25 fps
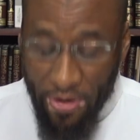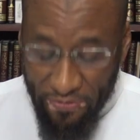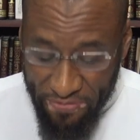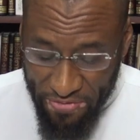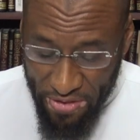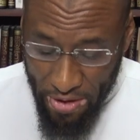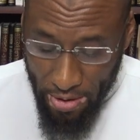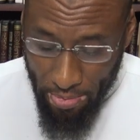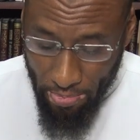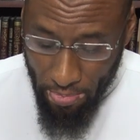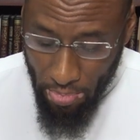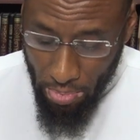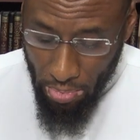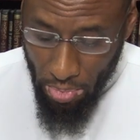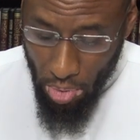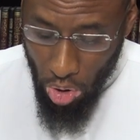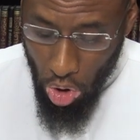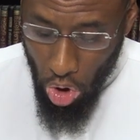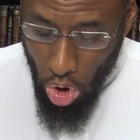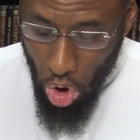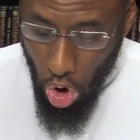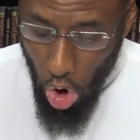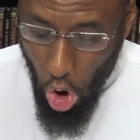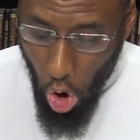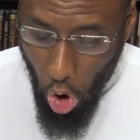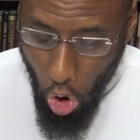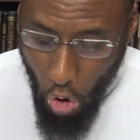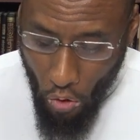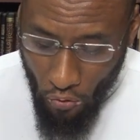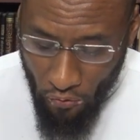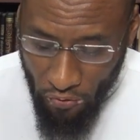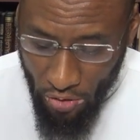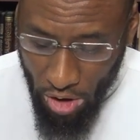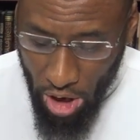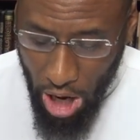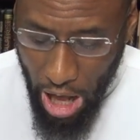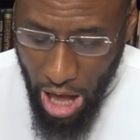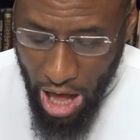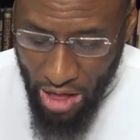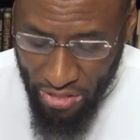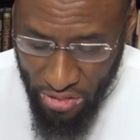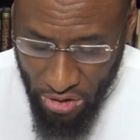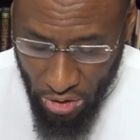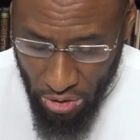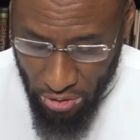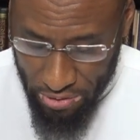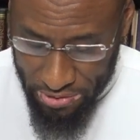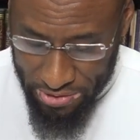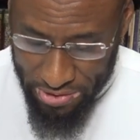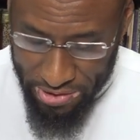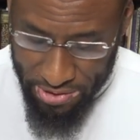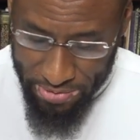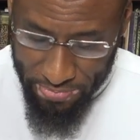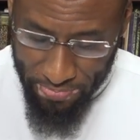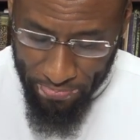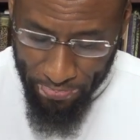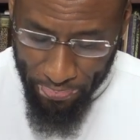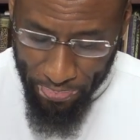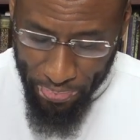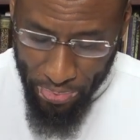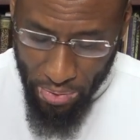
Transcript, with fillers: of them over others.